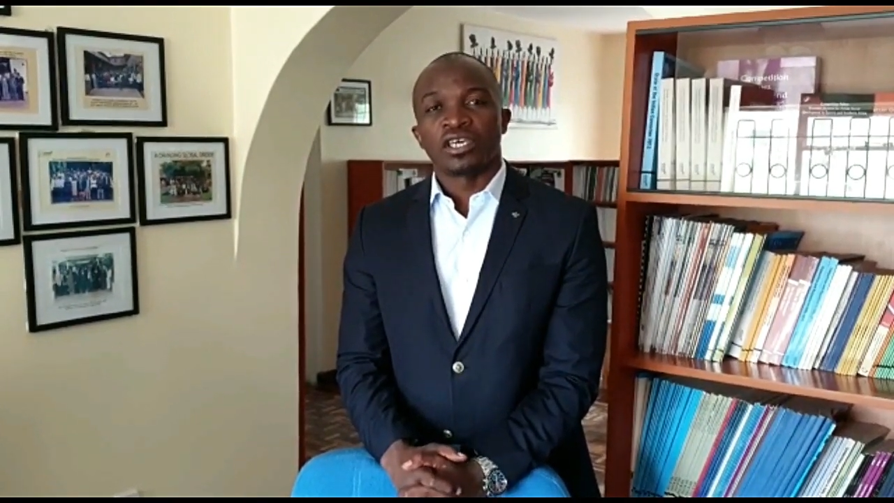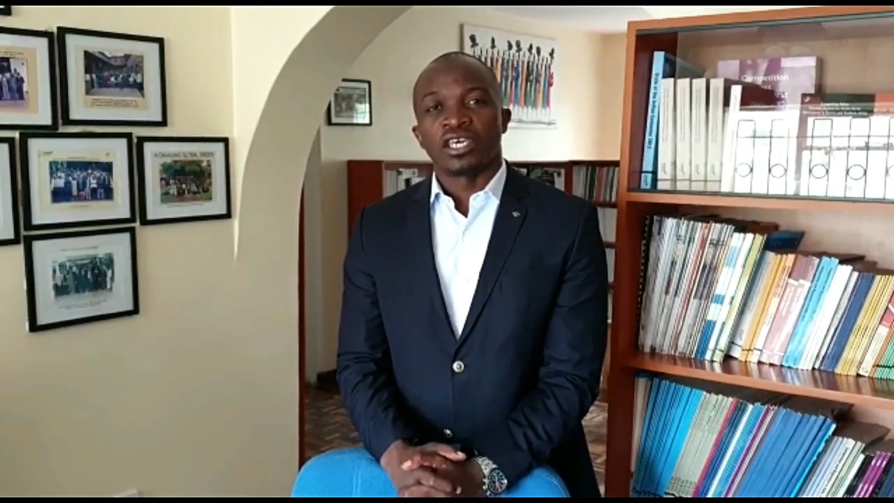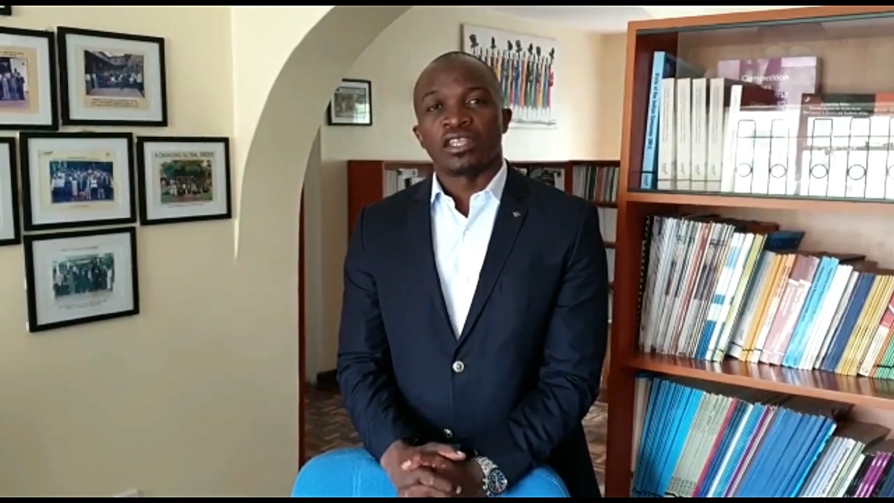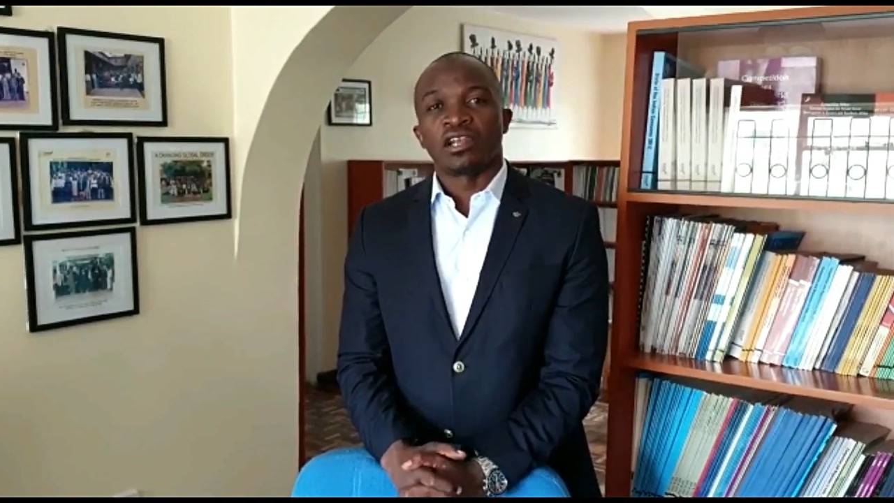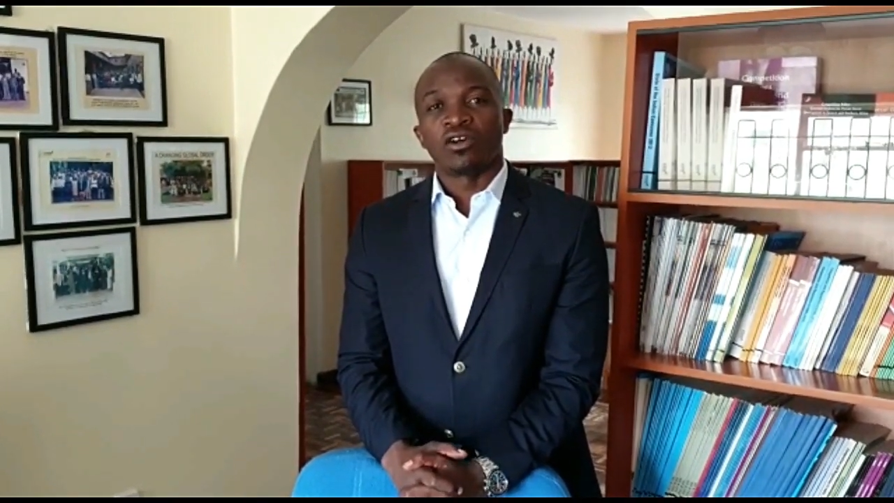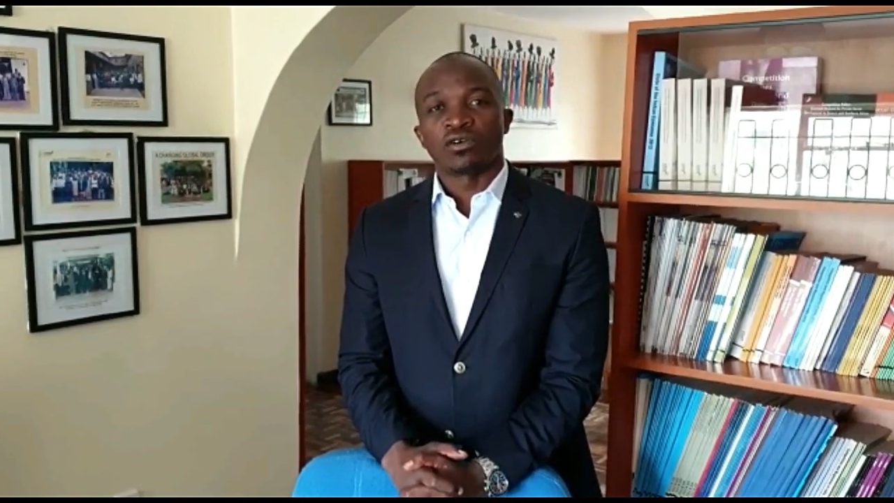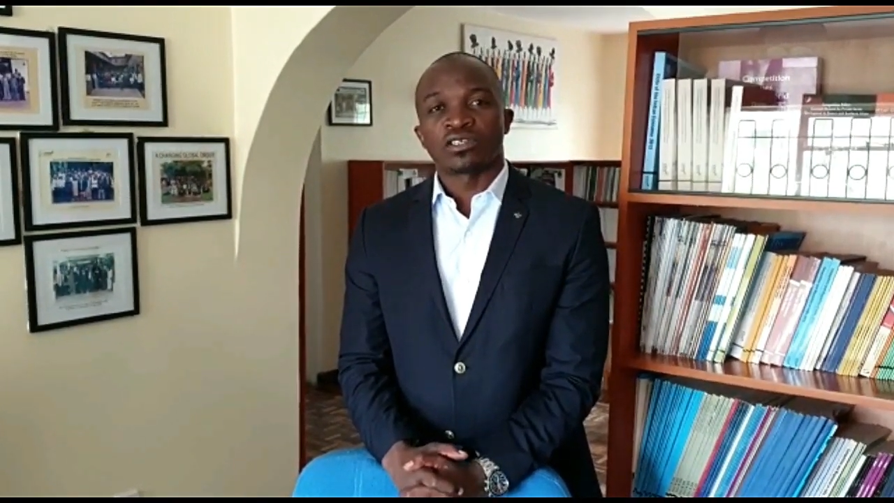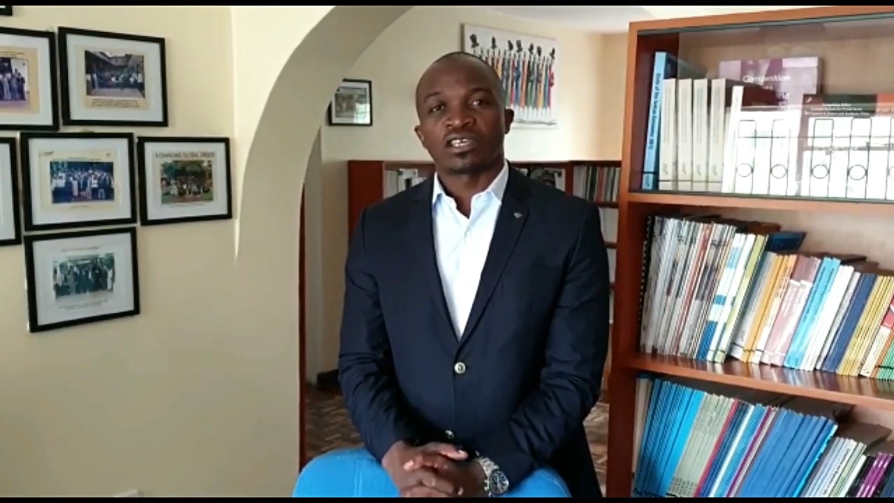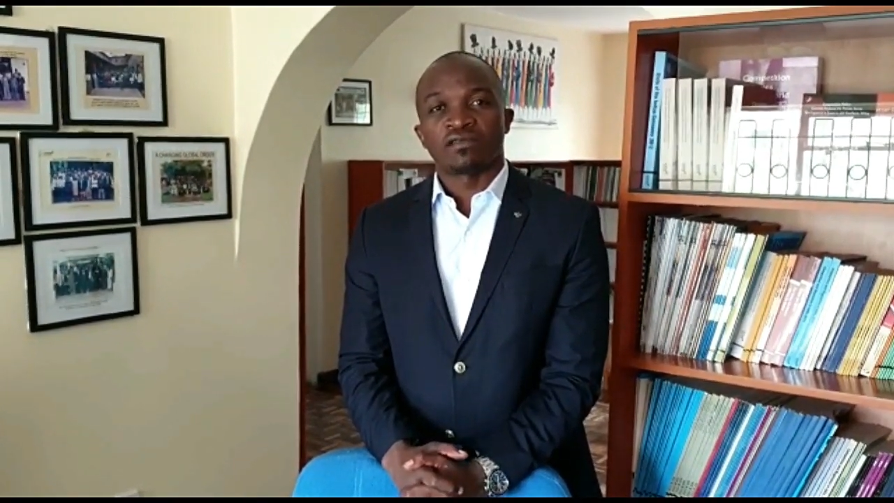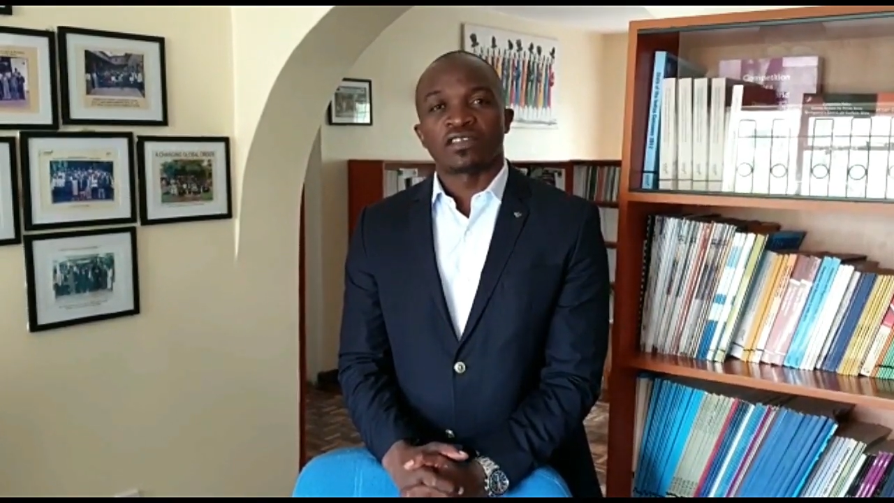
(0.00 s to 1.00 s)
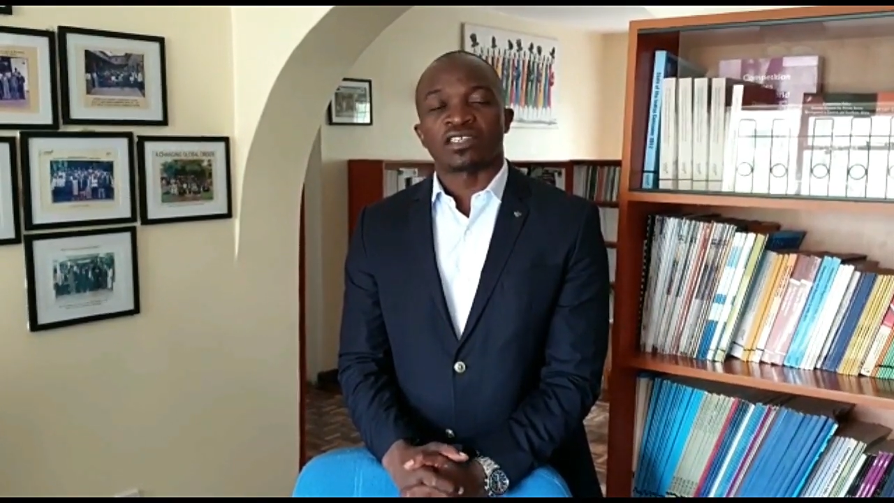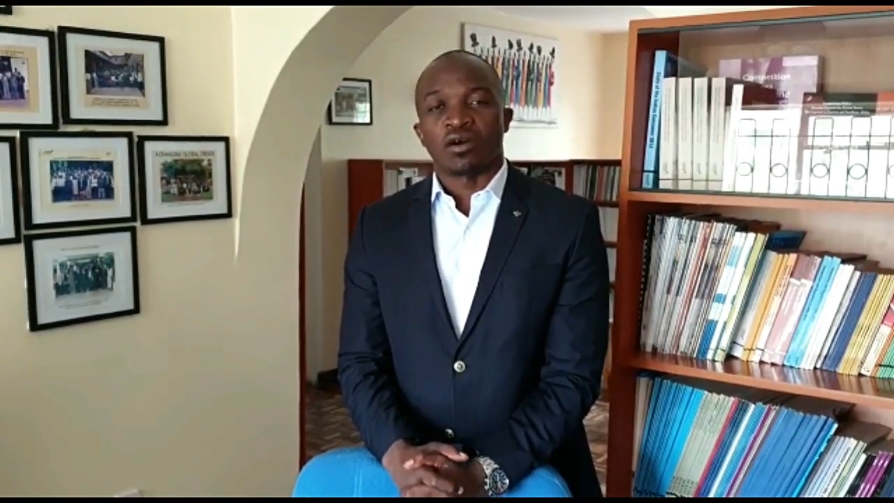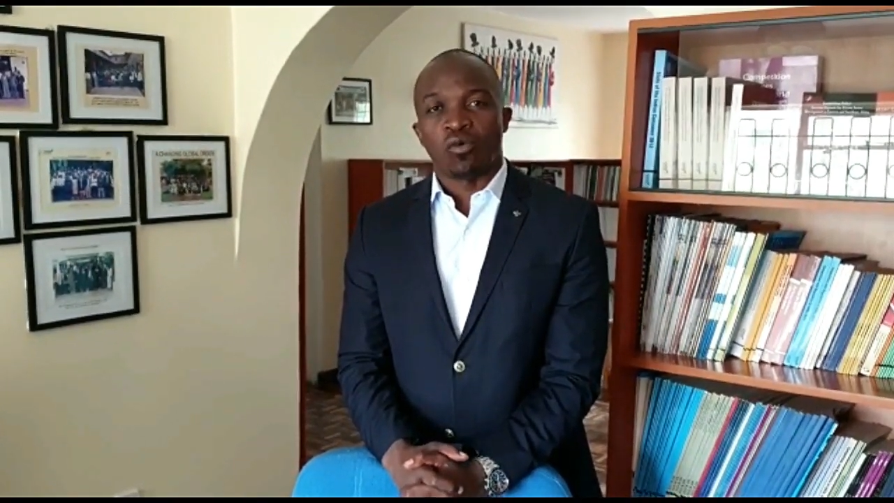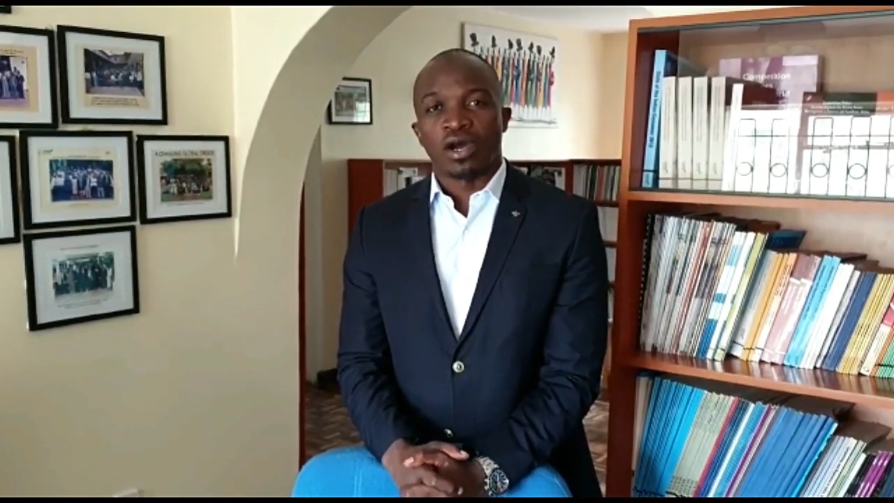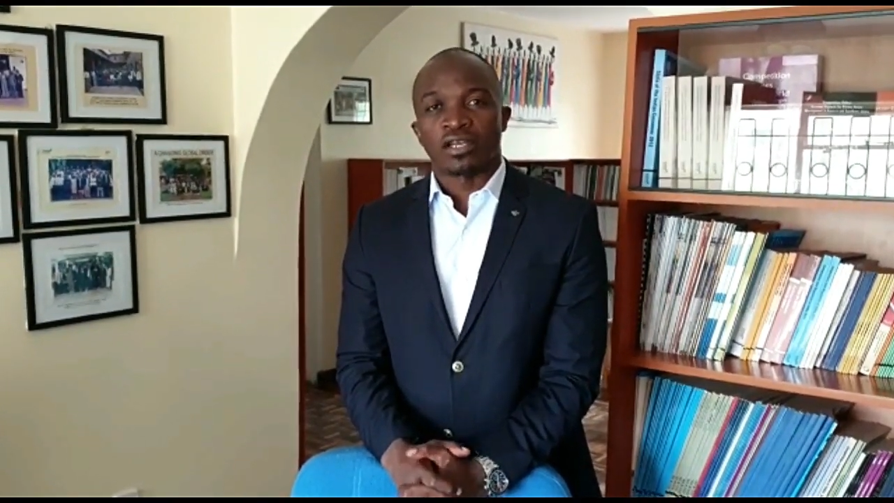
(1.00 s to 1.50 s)
in the Long Service
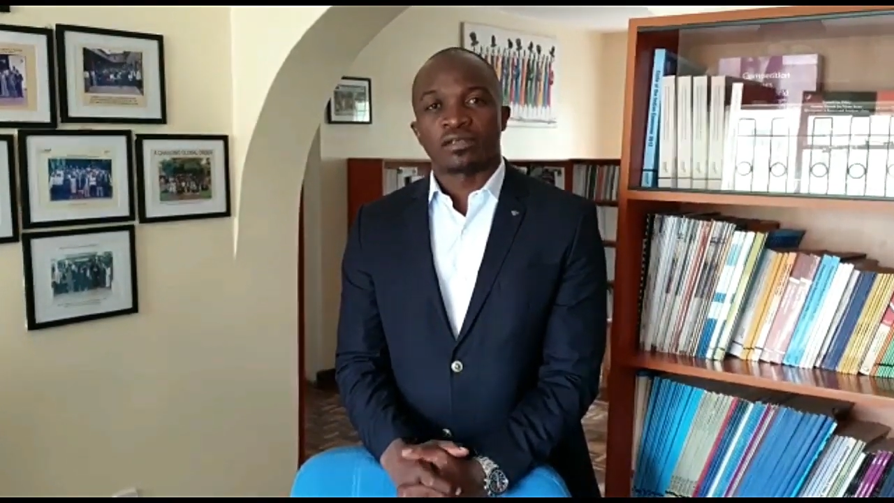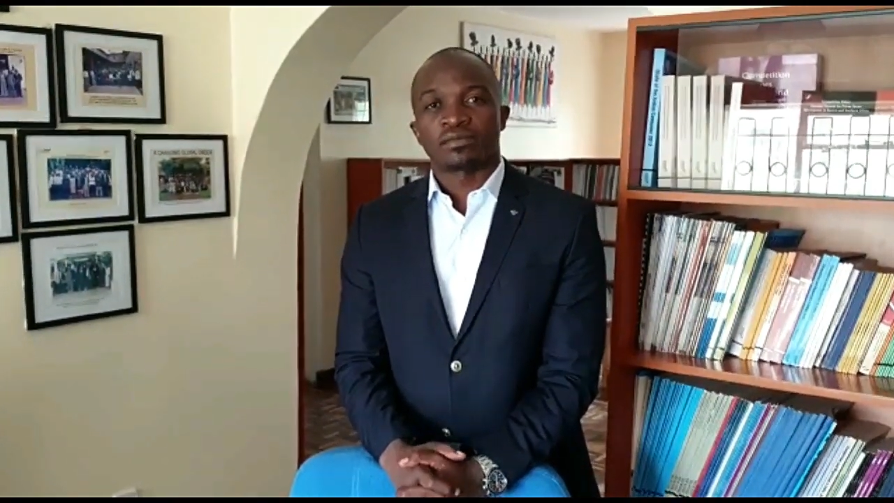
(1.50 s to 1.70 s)
Award.